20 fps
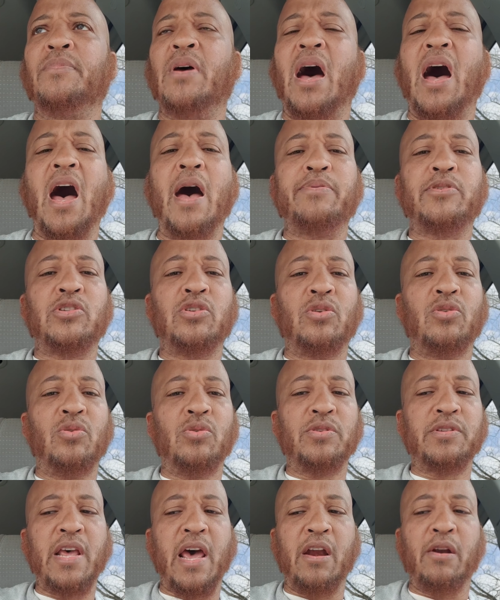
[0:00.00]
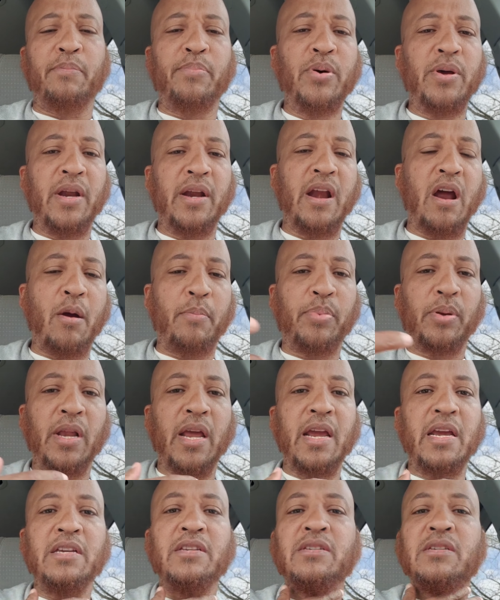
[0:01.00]
obstacles that are put in our
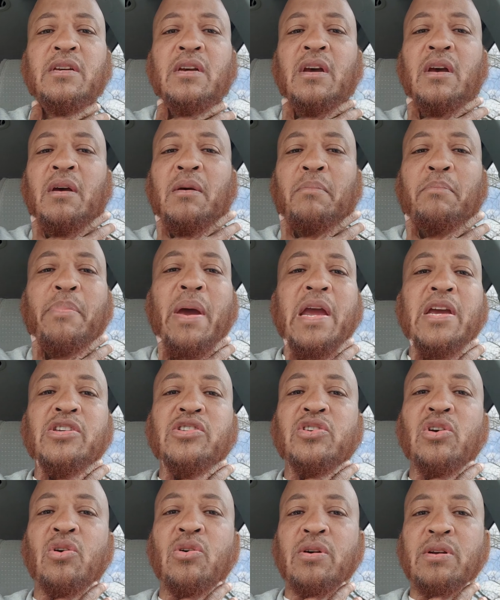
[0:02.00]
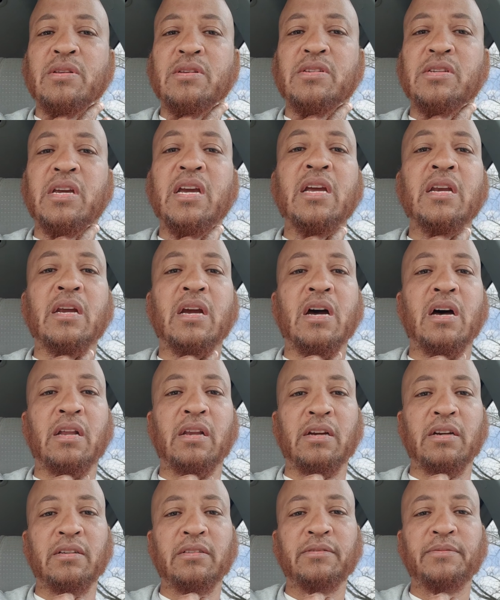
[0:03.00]
place based on skin
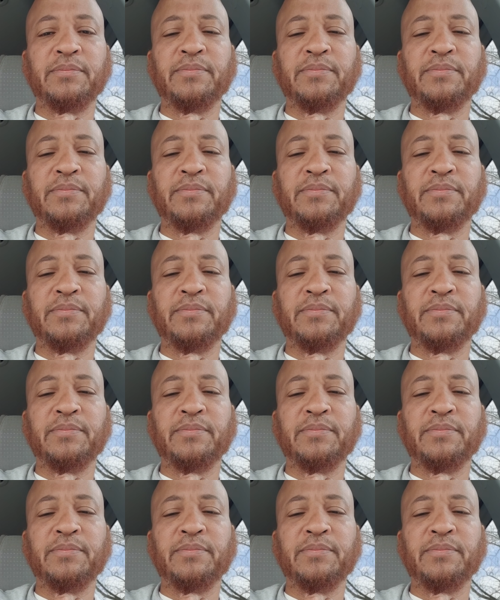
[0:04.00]
color.